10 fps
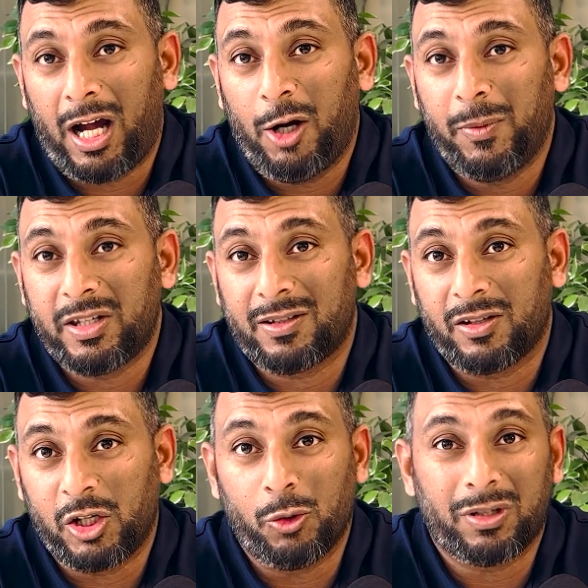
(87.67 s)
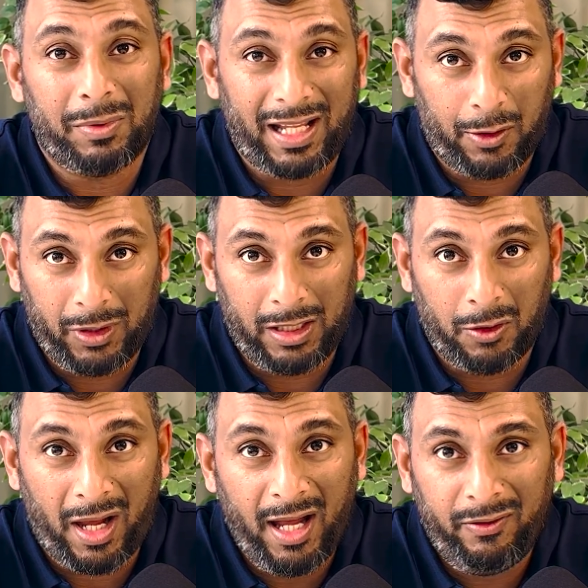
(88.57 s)
how much usable equity
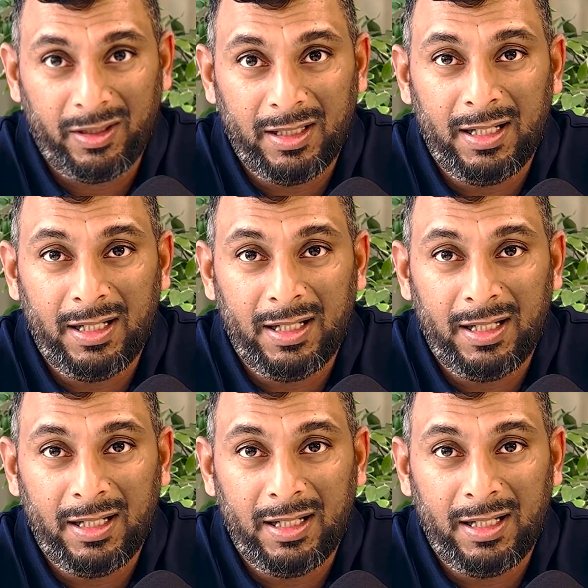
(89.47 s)
you have.